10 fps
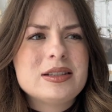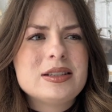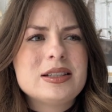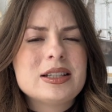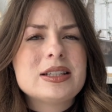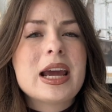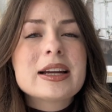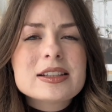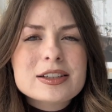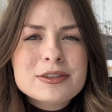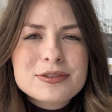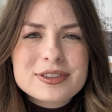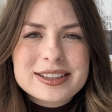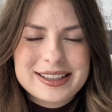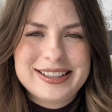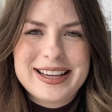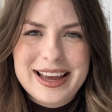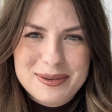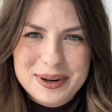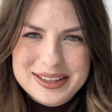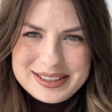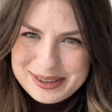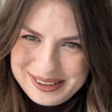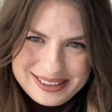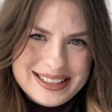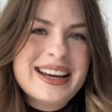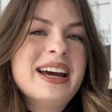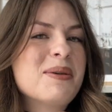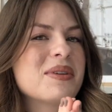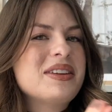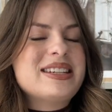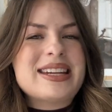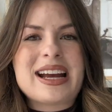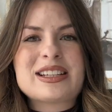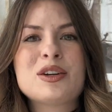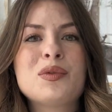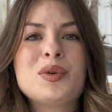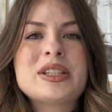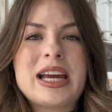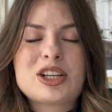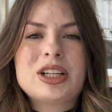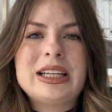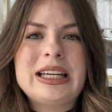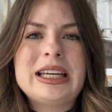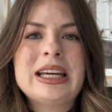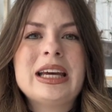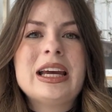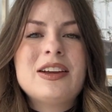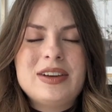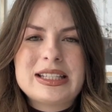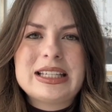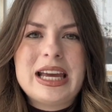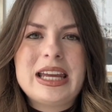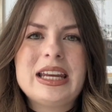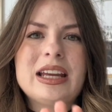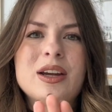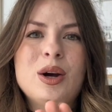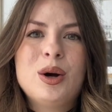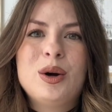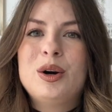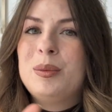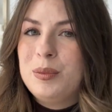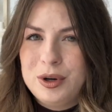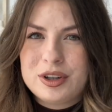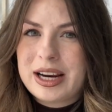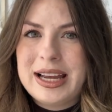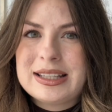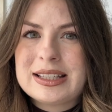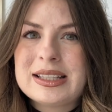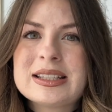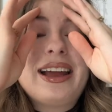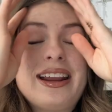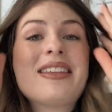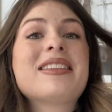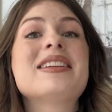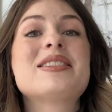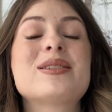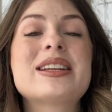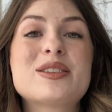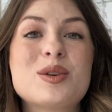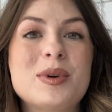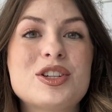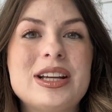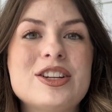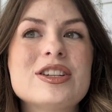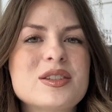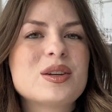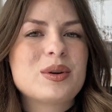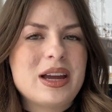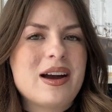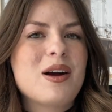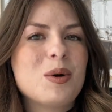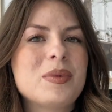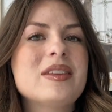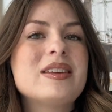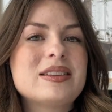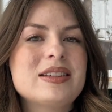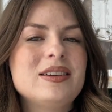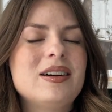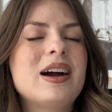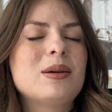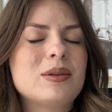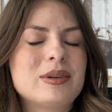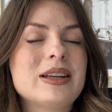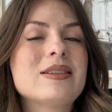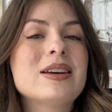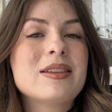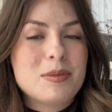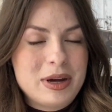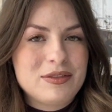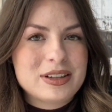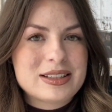detective? Is that what it's called? With a detective who's actually investigating her murder cases. And I think that sounds like so much tension. So yeah, I hope that this year I will read the Mindfuck